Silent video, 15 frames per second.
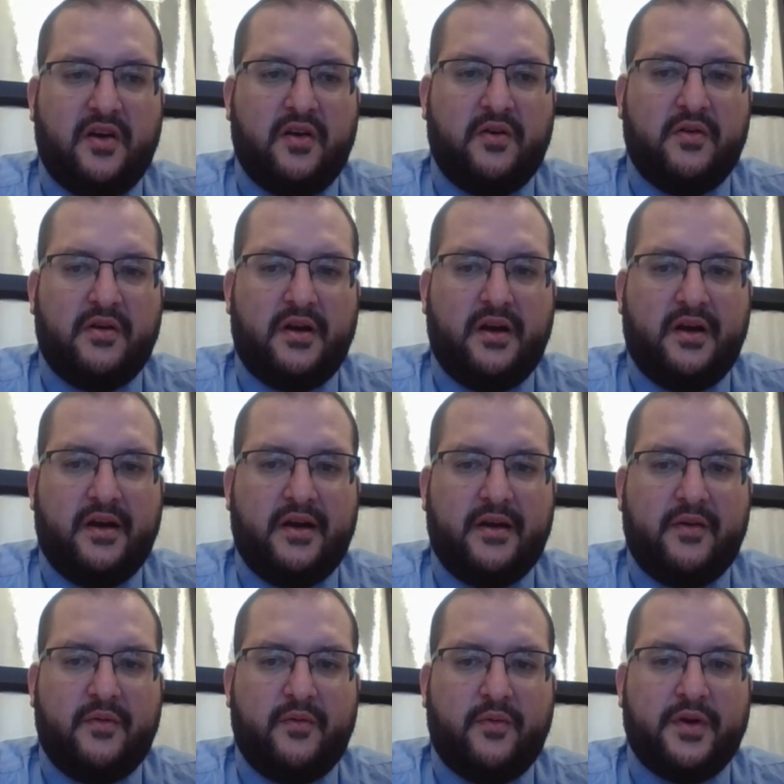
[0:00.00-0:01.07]
So
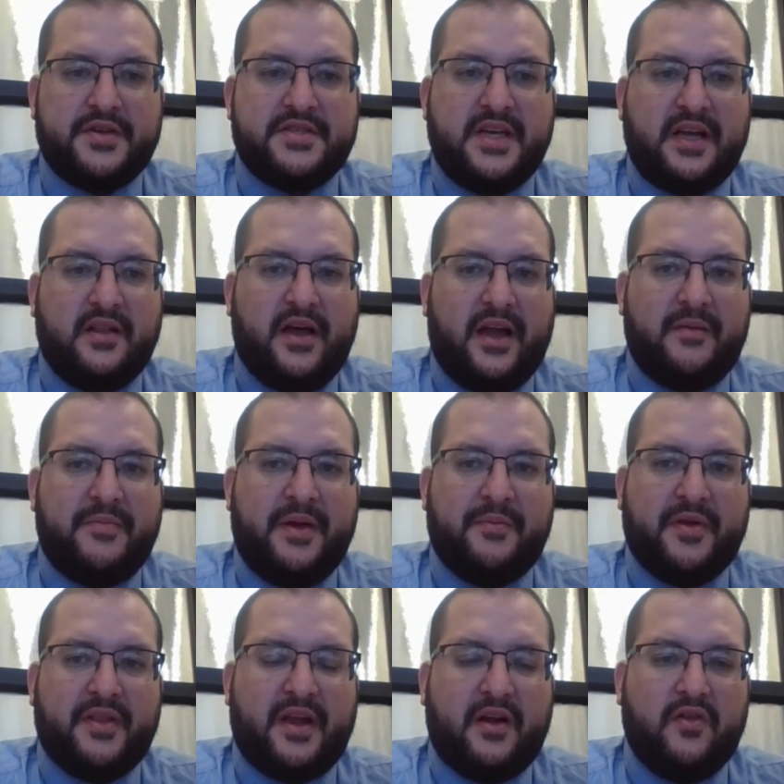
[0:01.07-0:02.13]
we're seeing a lot of
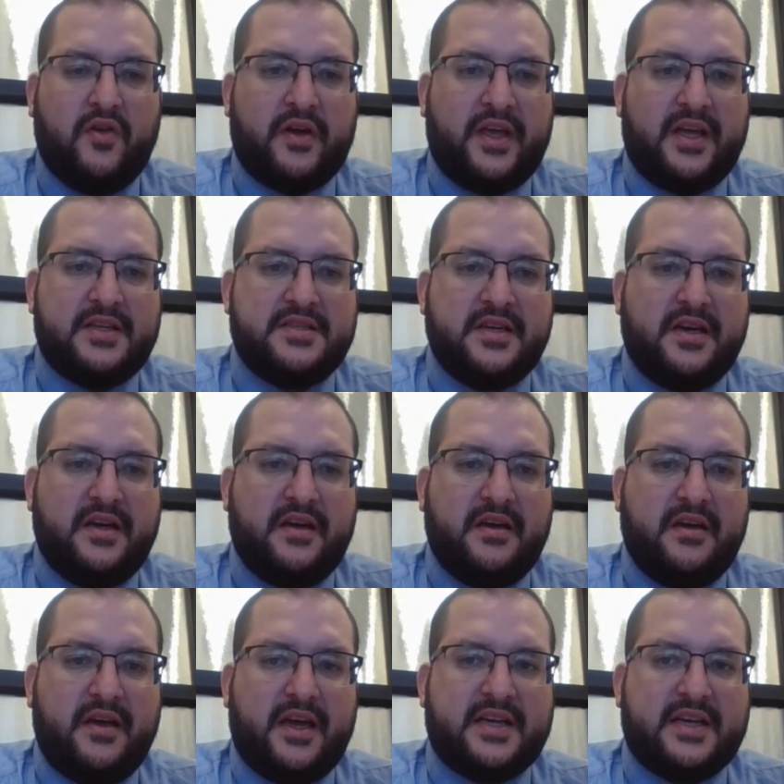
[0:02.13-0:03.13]
people that are looking to